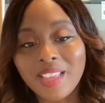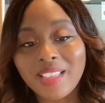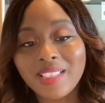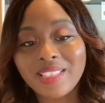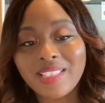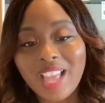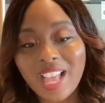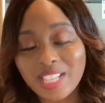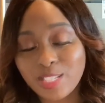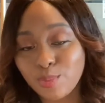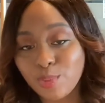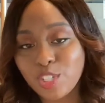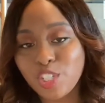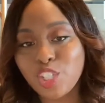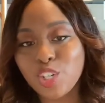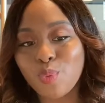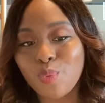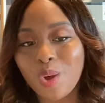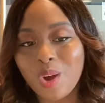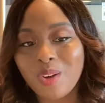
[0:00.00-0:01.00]
That's what
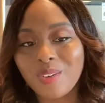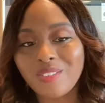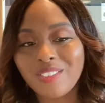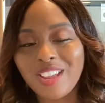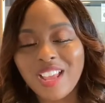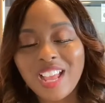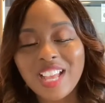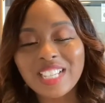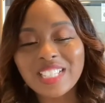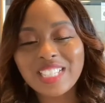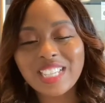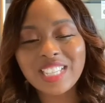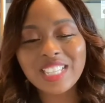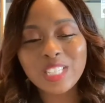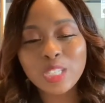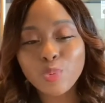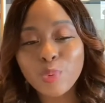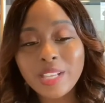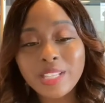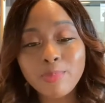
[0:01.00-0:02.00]
you want. See, the
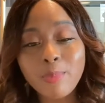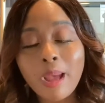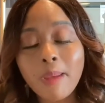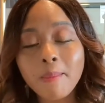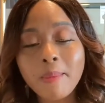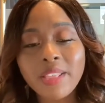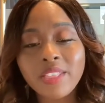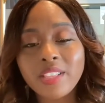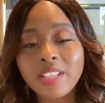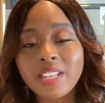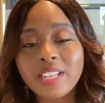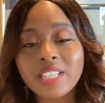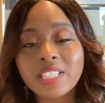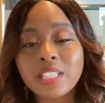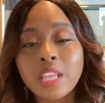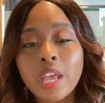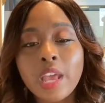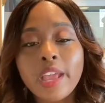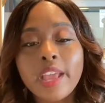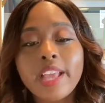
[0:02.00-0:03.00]
sweet spot method
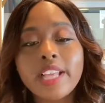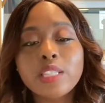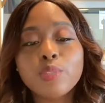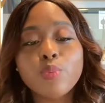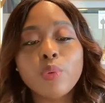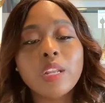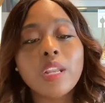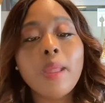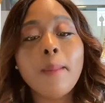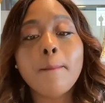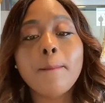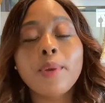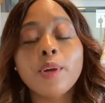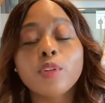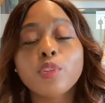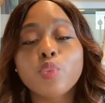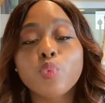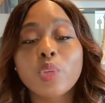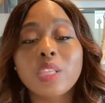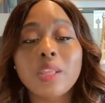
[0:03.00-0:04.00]
it's really
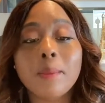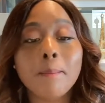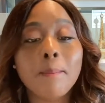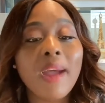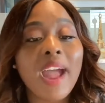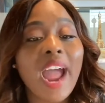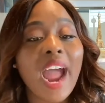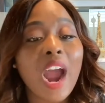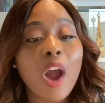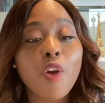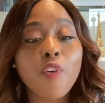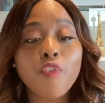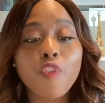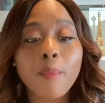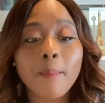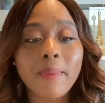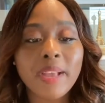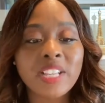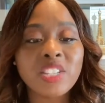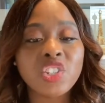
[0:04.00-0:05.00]
built with a
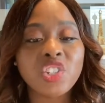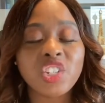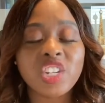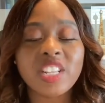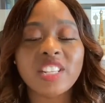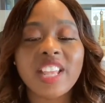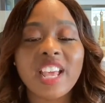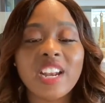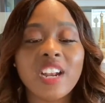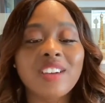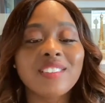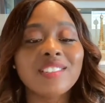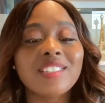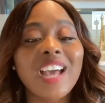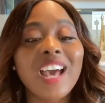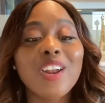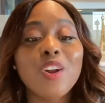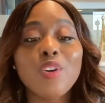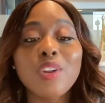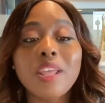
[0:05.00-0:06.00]
powerful messaging that
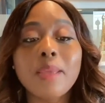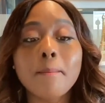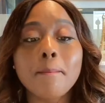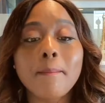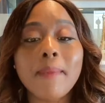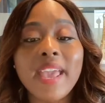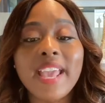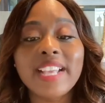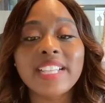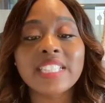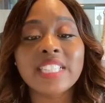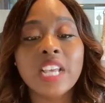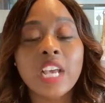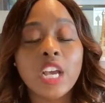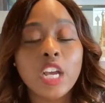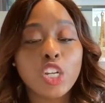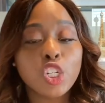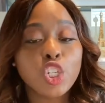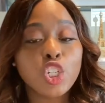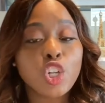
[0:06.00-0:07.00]
not only makes
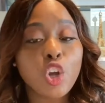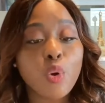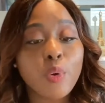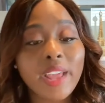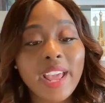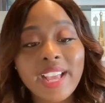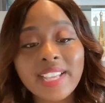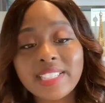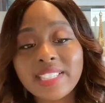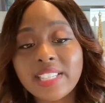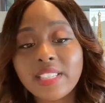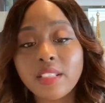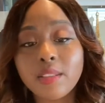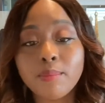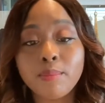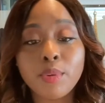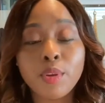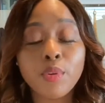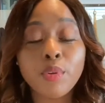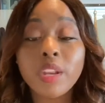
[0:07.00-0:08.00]
showcasing the
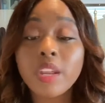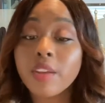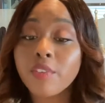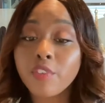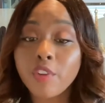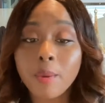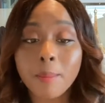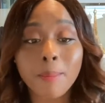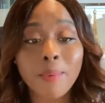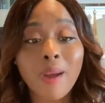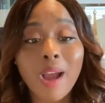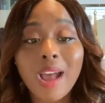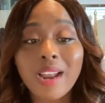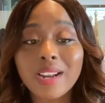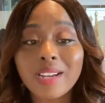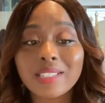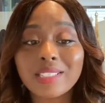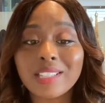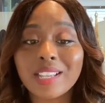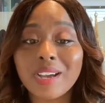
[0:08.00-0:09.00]
beauty of your
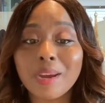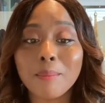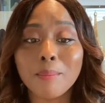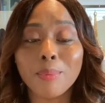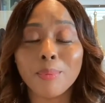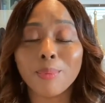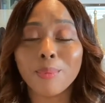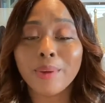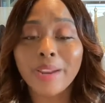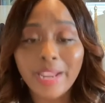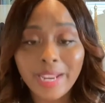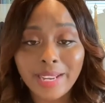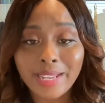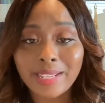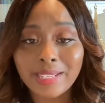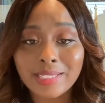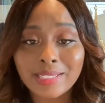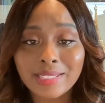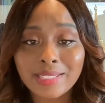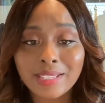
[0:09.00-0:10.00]
products a
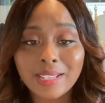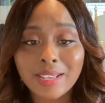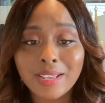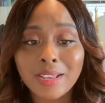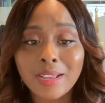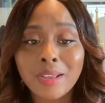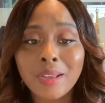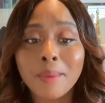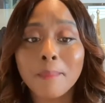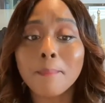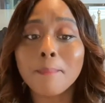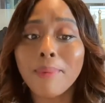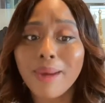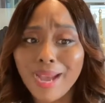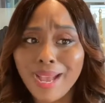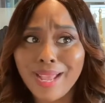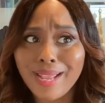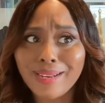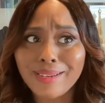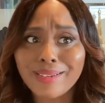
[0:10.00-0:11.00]
breeze,
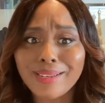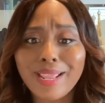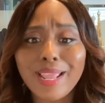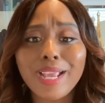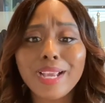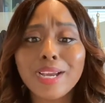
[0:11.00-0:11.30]
but it